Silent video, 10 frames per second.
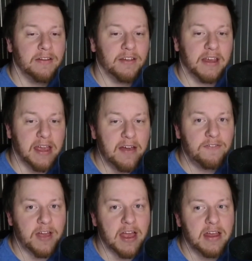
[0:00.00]
to
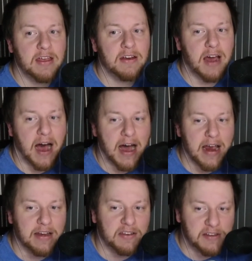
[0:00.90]
give an
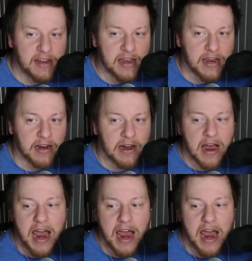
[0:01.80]
ID,